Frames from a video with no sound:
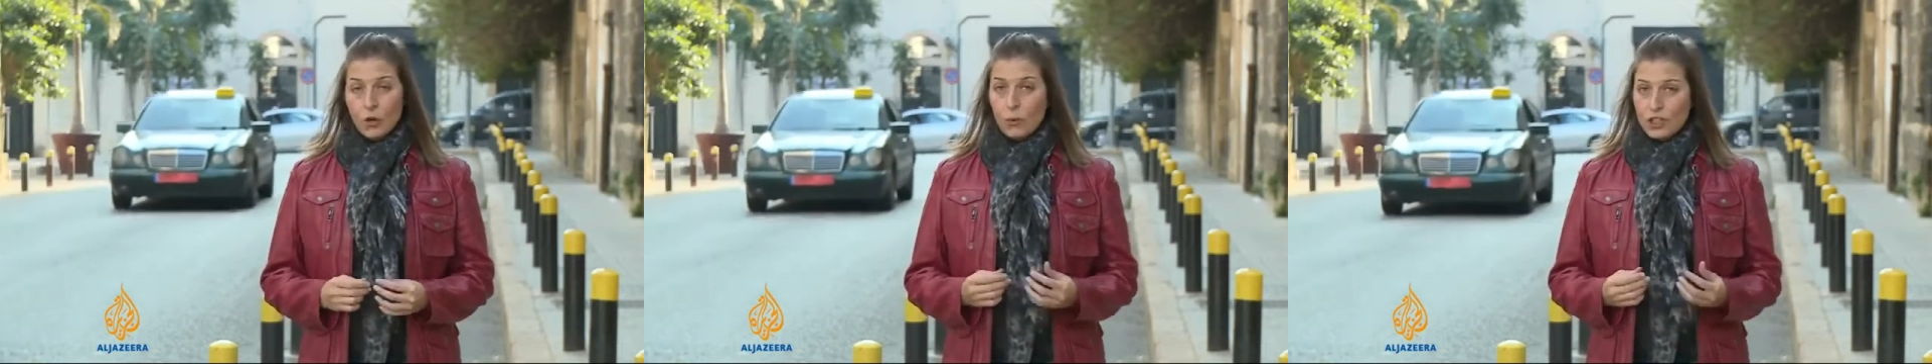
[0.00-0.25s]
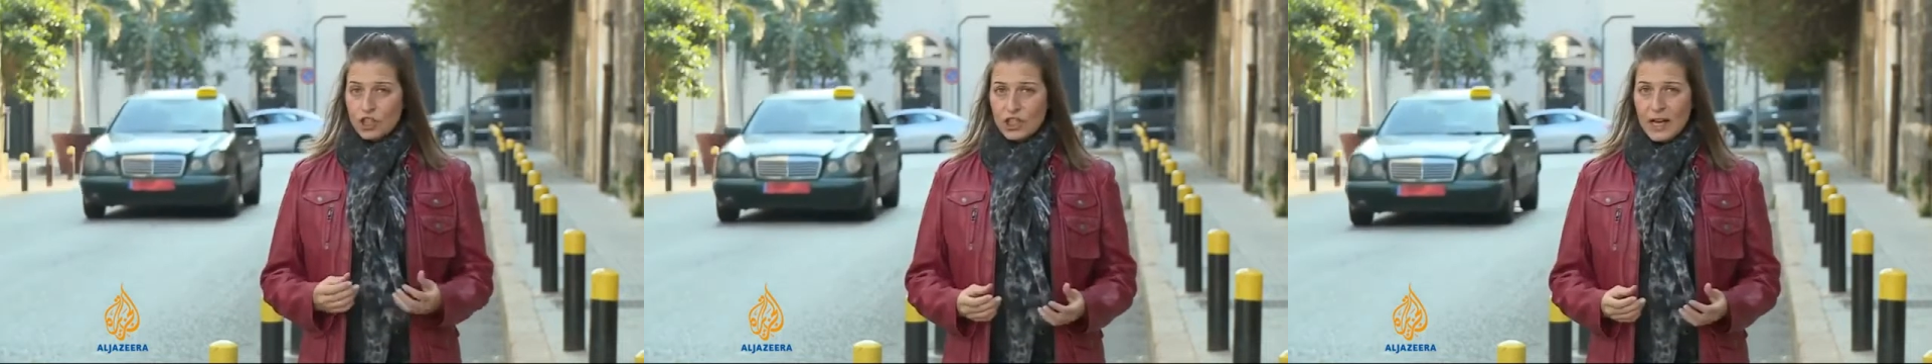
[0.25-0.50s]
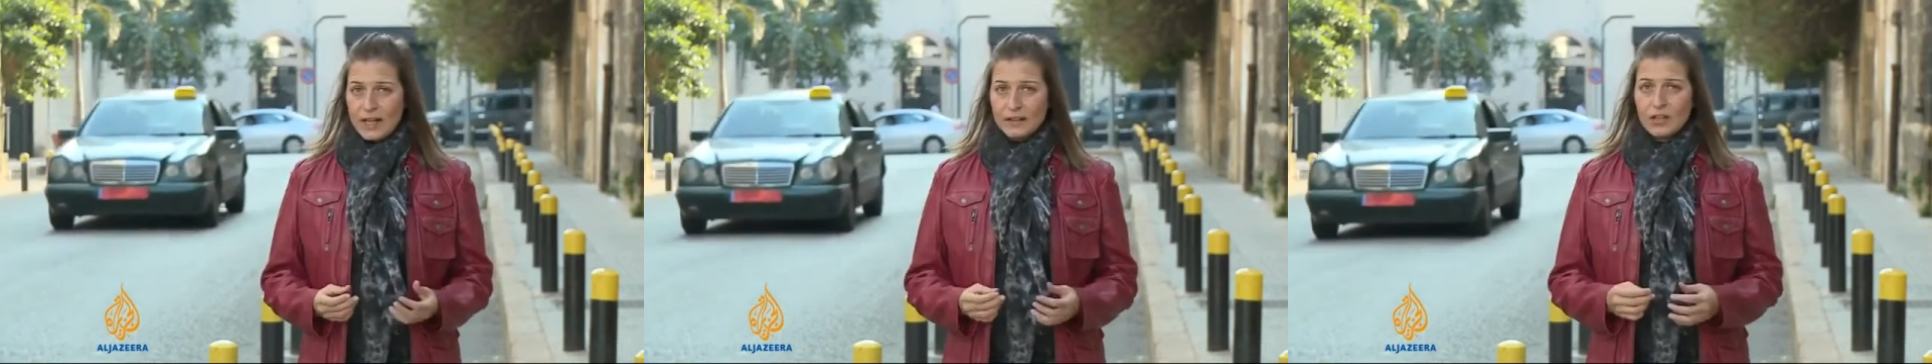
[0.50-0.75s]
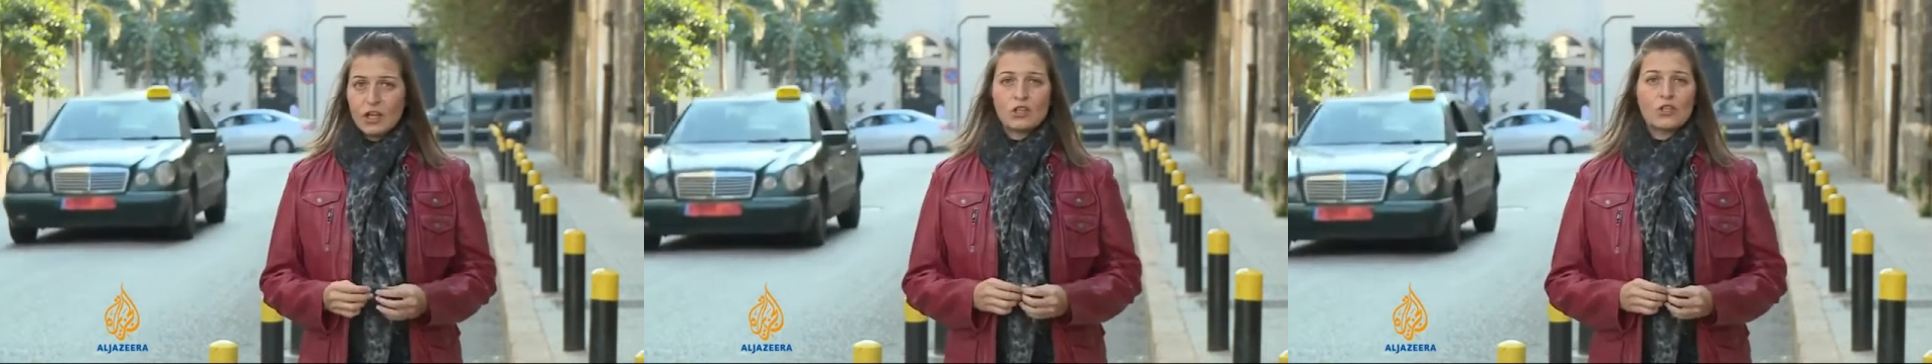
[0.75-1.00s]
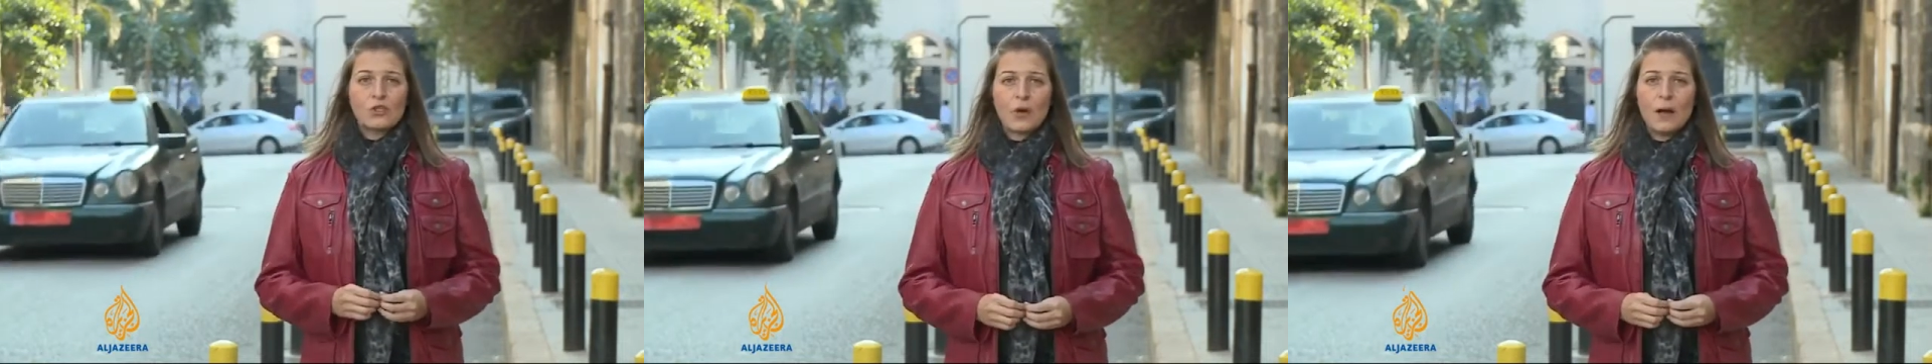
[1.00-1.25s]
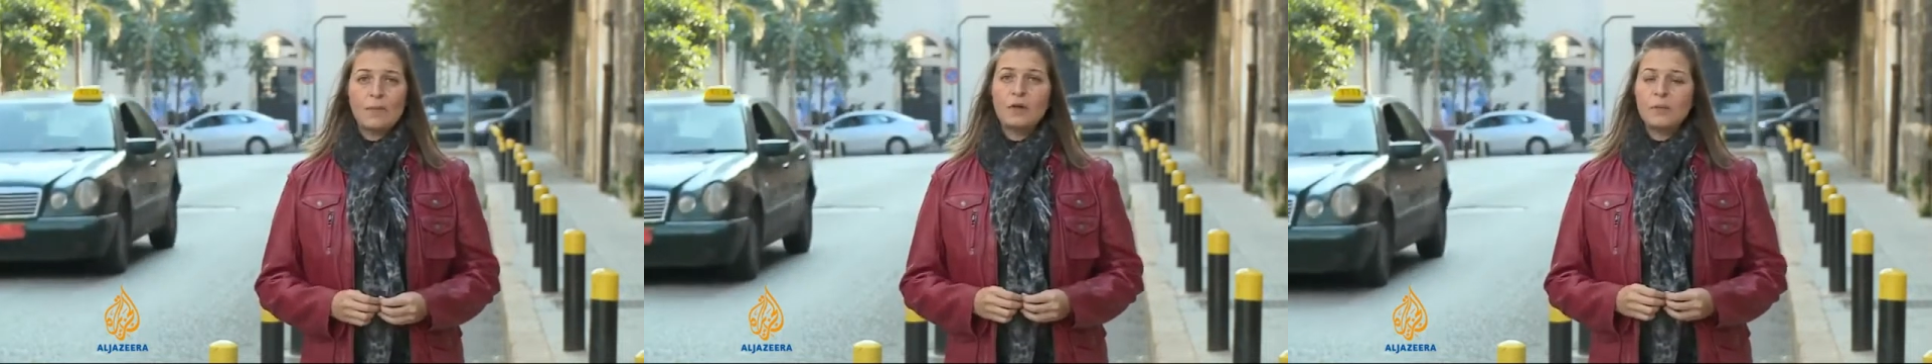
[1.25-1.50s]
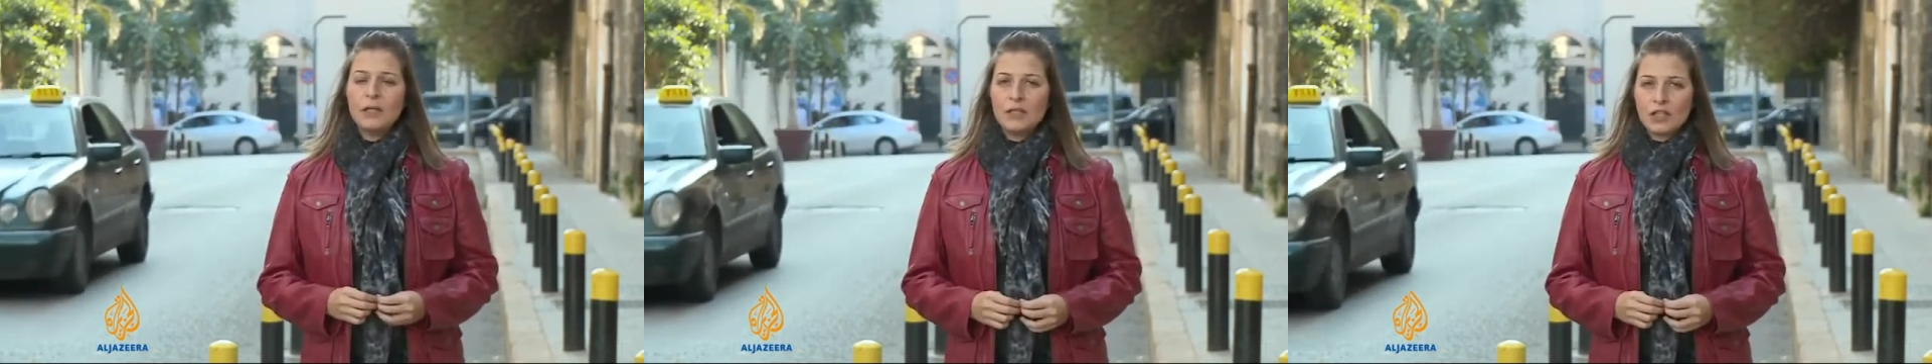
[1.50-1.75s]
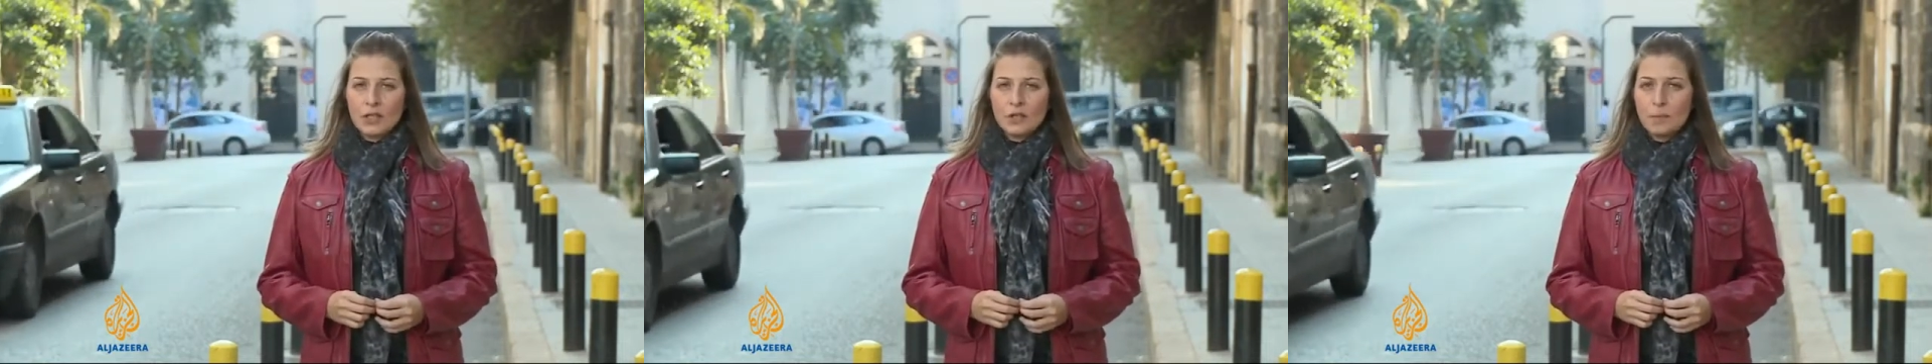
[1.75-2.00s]
which led to tribal
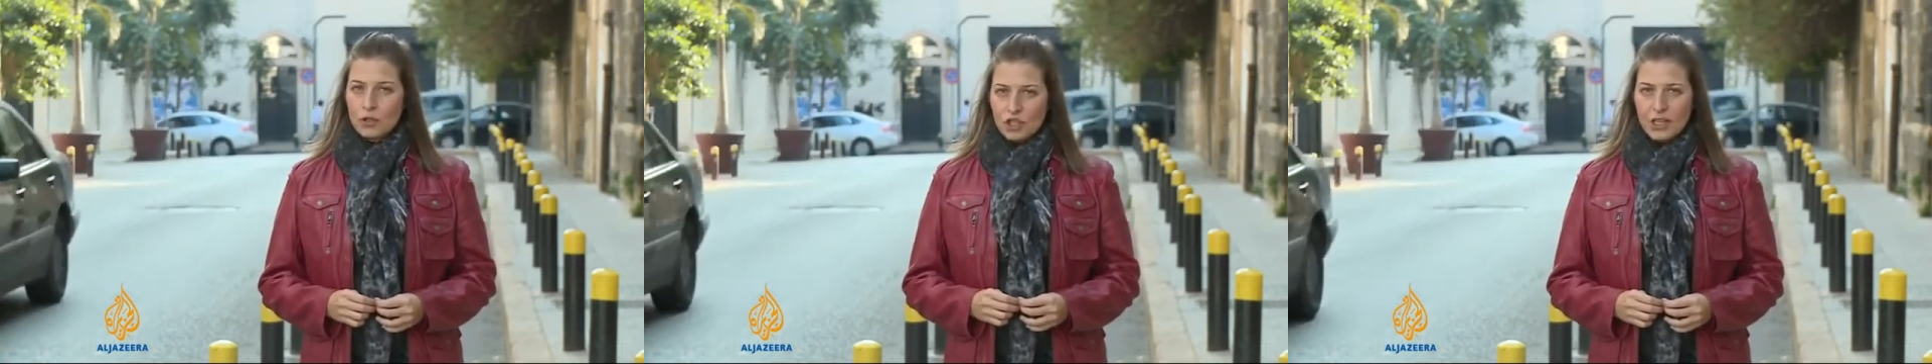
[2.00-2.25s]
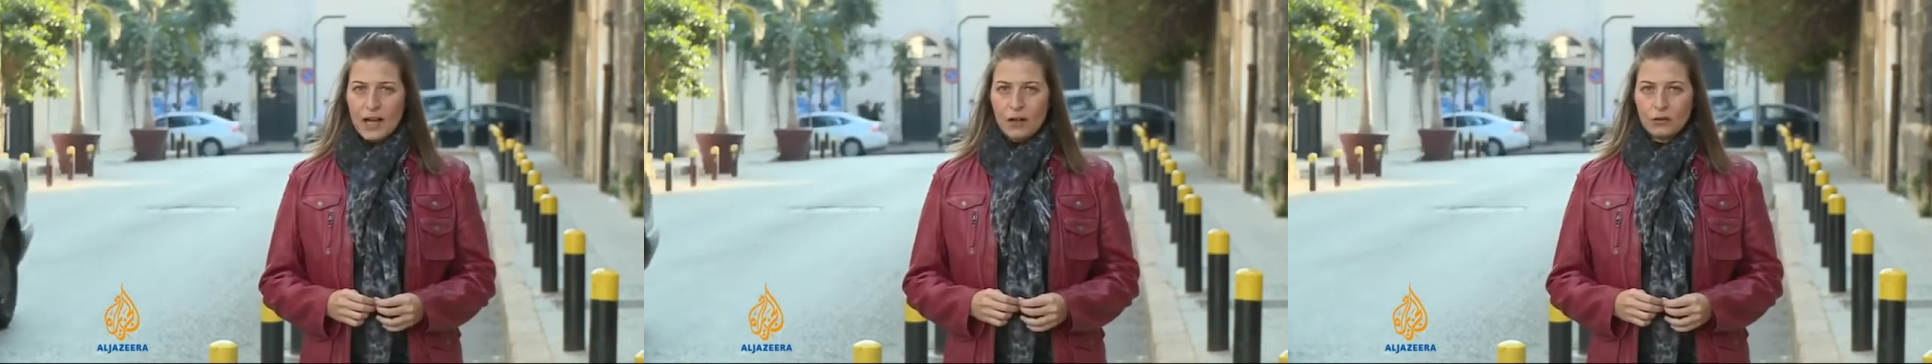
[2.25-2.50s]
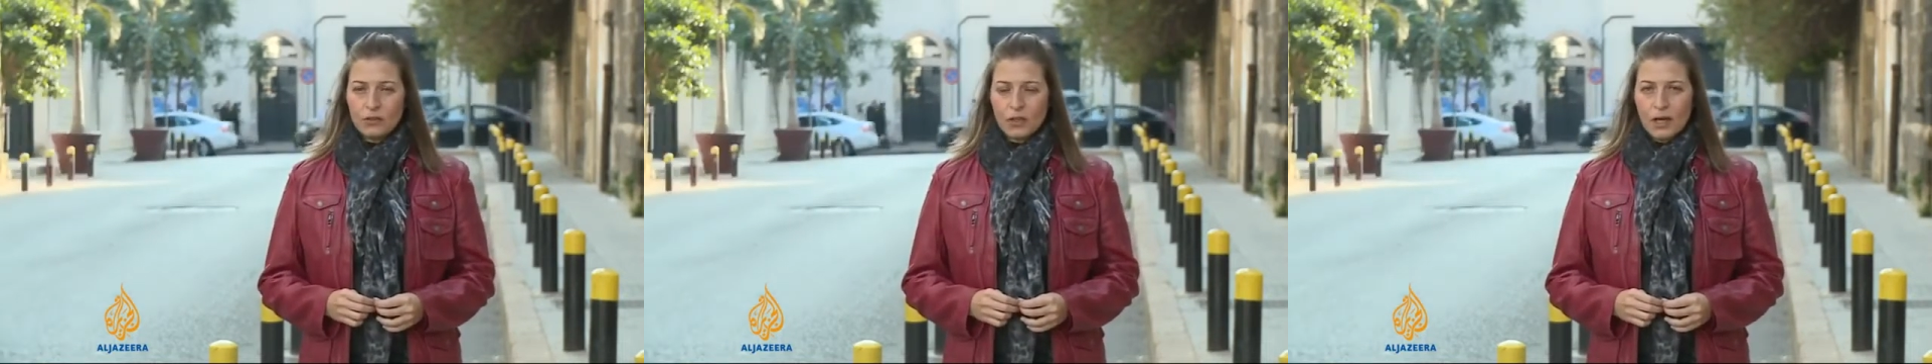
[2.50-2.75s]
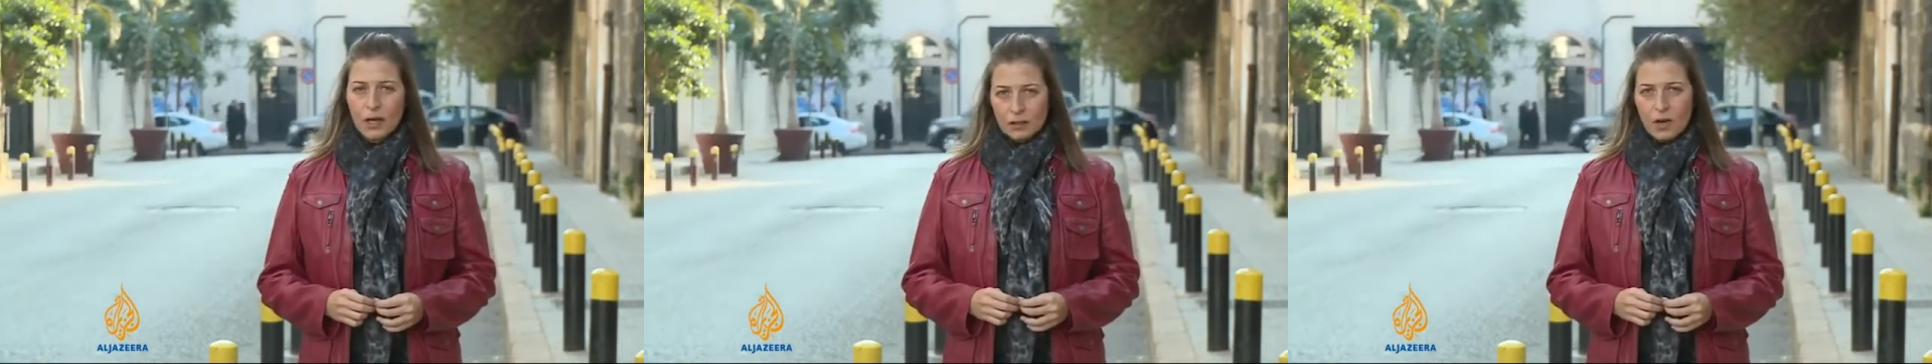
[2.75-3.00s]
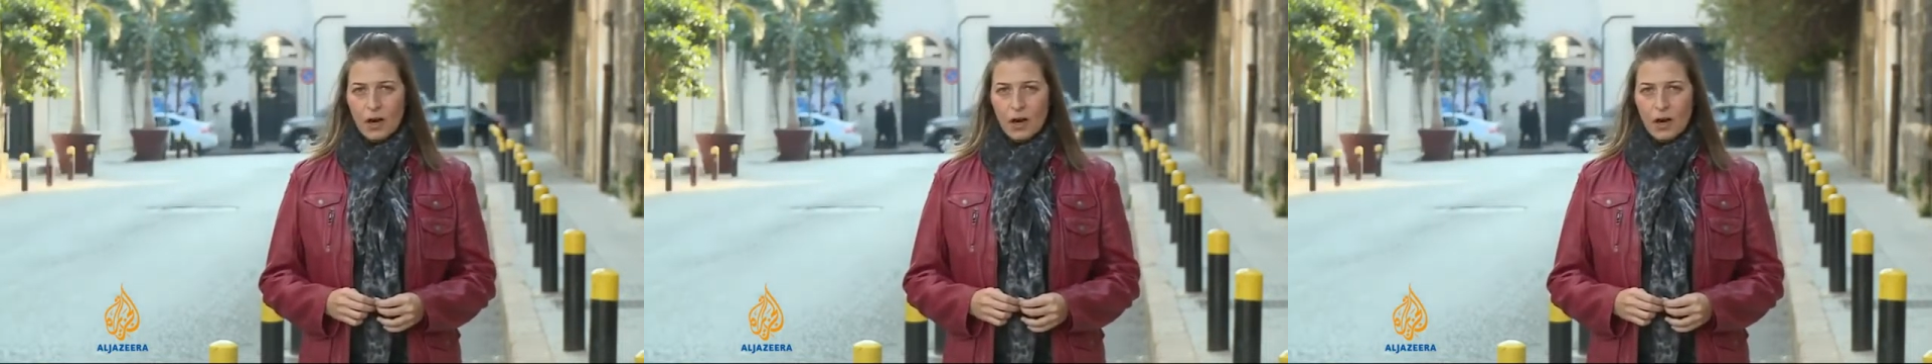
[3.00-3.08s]
militias pushing out Al